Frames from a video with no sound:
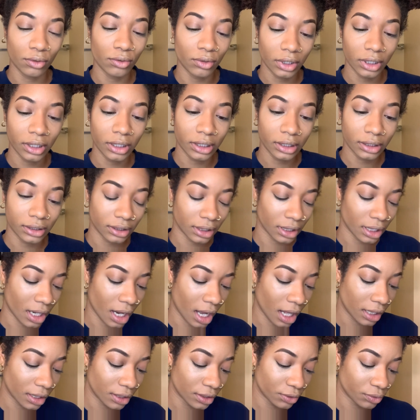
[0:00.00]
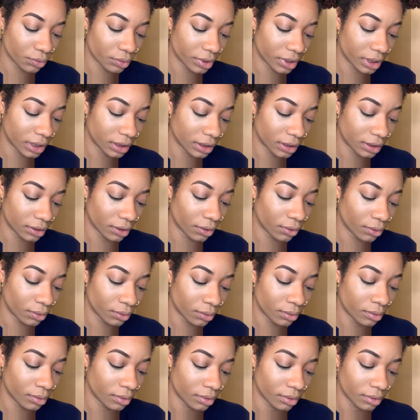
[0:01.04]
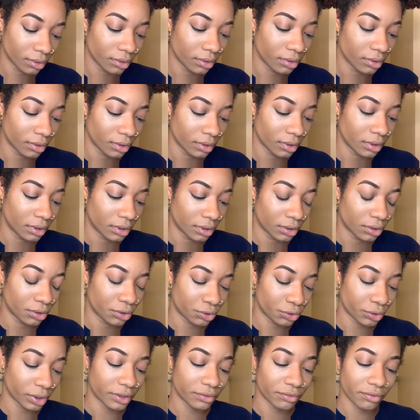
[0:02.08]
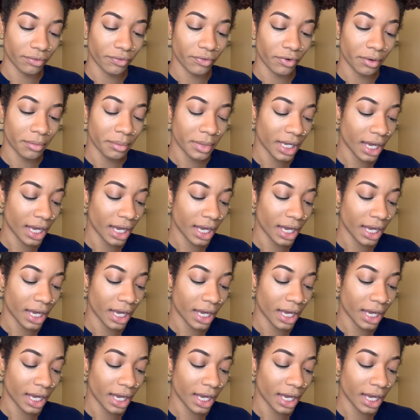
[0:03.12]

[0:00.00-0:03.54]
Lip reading: years in college were so stressful for me.